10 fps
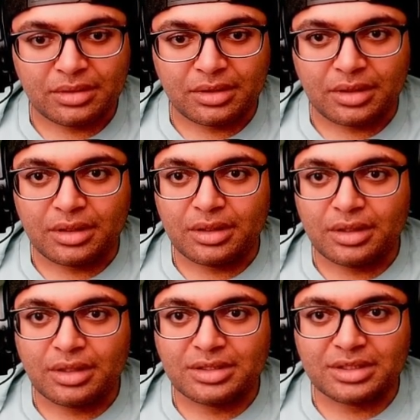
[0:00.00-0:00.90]
Uh,
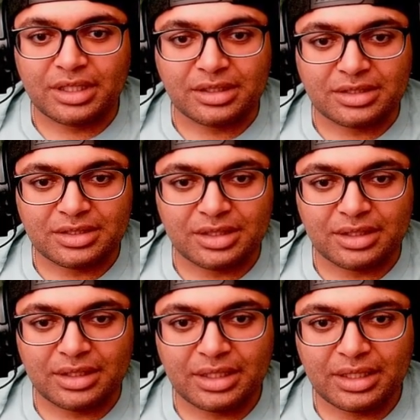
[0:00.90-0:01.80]
let's take the
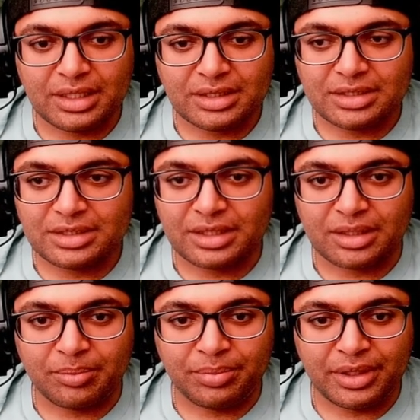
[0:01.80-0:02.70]
cigarettes, take a
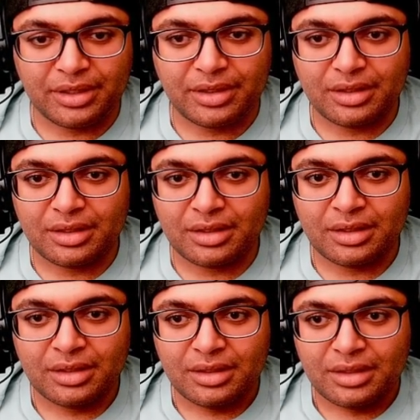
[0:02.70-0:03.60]
beer.
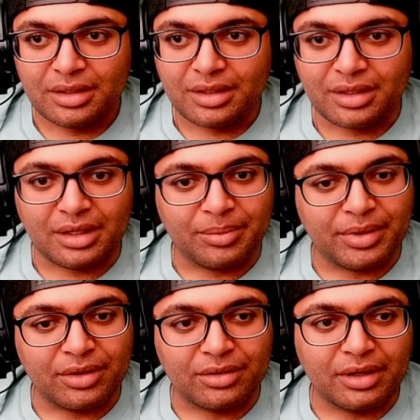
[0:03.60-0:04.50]
Yep,
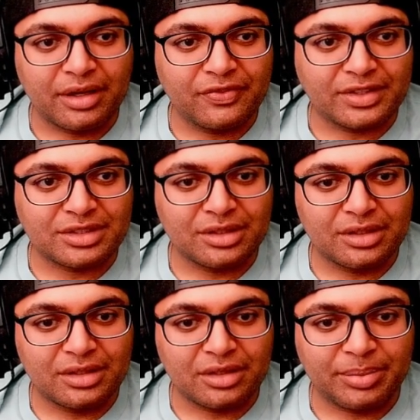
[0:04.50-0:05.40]
another knife, that's
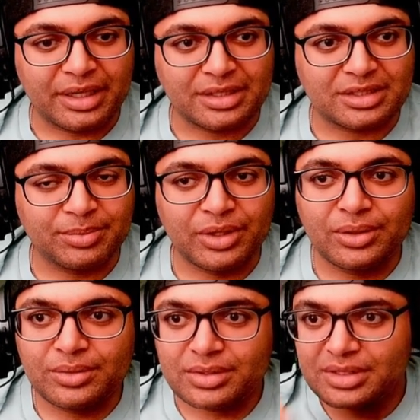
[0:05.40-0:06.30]
good. Another pack of
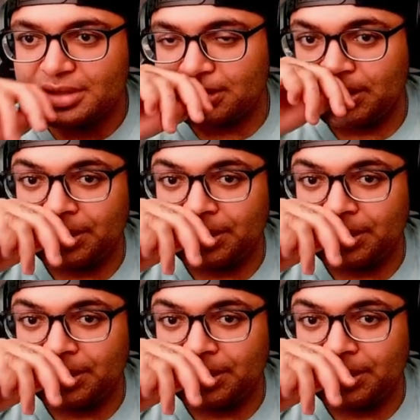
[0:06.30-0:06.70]
smokes.